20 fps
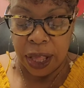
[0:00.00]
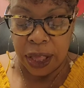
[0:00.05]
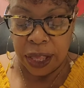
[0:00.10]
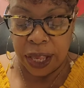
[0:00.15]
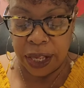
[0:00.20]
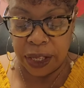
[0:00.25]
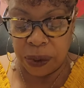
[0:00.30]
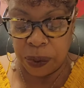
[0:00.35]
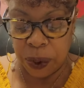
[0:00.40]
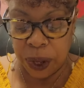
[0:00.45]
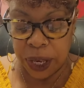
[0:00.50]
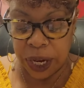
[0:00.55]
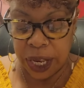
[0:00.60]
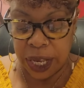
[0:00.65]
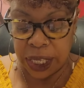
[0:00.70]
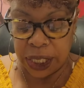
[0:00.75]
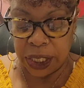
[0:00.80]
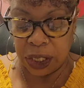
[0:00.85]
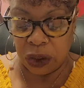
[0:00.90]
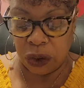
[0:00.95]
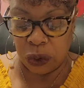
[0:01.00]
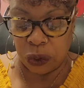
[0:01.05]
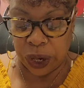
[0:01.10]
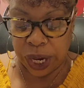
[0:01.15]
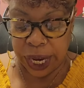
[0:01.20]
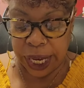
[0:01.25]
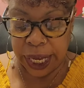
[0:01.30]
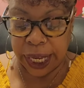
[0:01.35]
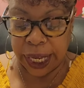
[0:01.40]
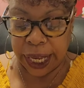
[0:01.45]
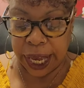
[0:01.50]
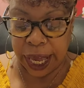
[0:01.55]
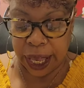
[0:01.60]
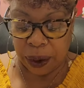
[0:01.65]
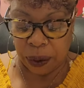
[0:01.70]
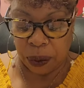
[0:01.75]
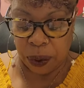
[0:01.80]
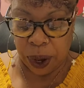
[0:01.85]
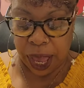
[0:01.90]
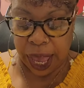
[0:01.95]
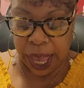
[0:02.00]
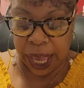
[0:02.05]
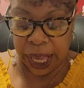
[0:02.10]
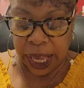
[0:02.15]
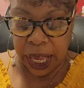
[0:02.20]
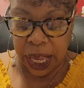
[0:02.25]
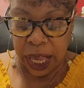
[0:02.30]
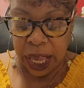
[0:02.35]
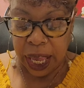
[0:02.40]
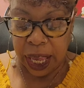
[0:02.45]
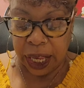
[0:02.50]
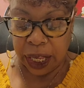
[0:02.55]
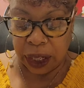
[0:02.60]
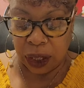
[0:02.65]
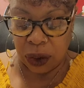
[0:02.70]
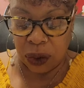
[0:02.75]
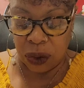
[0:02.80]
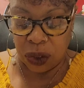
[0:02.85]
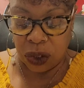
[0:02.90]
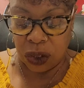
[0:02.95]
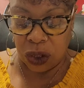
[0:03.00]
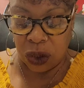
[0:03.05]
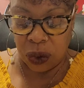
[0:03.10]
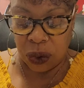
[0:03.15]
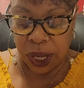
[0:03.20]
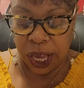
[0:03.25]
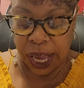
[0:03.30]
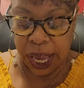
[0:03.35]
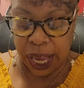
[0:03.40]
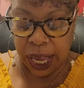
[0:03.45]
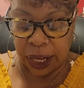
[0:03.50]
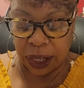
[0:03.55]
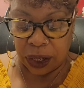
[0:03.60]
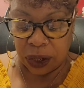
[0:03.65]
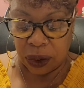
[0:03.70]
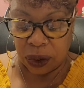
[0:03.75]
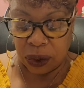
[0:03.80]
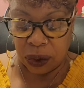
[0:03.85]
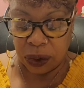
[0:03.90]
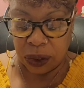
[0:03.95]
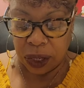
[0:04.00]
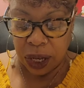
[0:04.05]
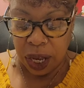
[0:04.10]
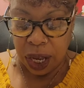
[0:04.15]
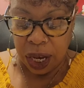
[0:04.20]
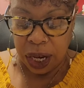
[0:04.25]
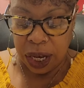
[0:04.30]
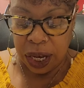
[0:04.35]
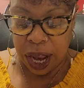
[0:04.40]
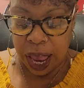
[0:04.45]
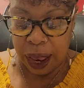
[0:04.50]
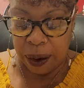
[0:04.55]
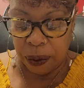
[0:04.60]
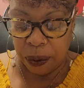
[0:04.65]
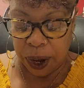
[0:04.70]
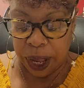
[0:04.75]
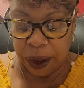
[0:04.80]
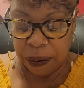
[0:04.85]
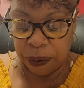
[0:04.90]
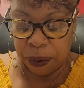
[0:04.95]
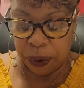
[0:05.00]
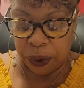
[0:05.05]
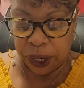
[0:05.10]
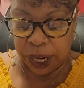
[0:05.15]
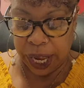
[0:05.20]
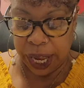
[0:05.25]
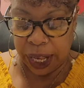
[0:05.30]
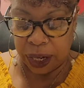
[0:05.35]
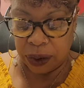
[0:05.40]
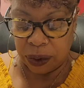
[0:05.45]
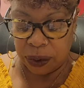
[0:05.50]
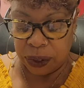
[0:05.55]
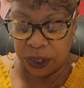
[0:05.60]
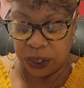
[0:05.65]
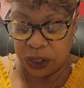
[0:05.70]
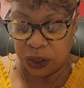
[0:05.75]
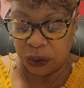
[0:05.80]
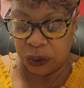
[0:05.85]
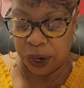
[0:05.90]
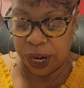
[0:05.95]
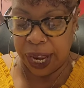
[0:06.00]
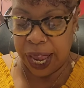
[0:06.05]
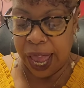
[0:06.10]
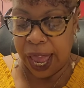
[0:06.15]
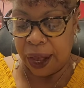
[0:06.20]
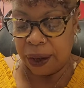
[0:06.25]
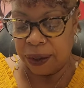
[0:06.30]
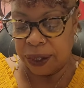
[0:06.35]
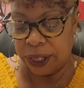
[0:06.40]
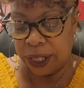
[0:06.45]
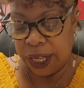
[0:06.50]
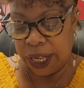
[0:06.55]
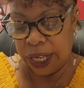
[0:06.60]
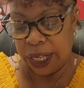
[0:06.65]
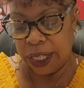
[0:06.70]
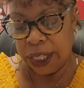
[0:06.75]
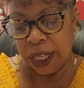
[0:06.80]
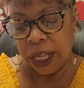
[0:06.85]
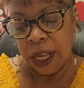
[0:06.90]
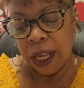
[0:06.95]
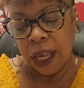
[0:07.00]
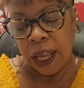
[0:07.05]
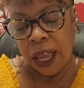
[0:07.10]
This one is Greek Getaway, includes two candles. Net weight per candle is three ounces.